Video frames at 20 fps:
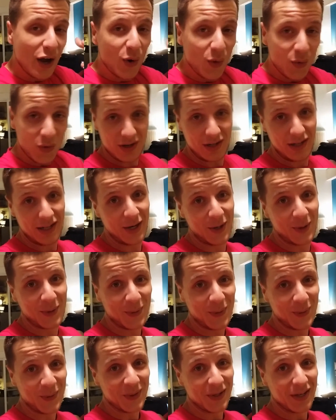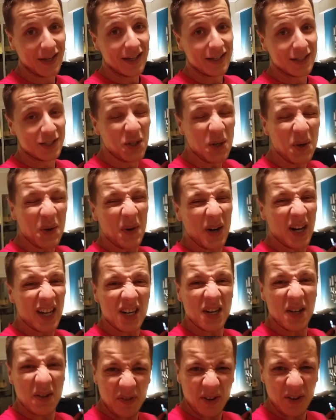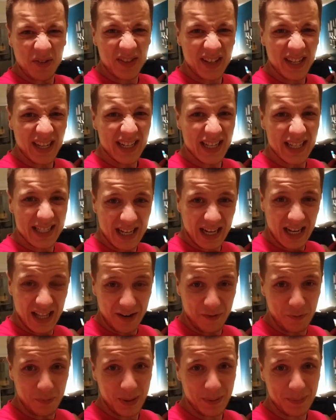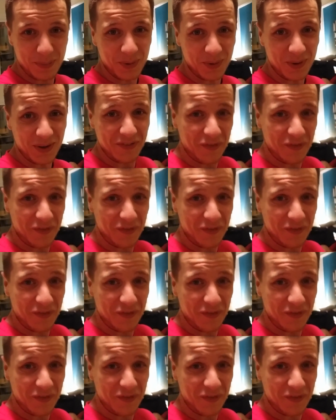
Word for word: really cool. two hundred fifty, that's a lot of people.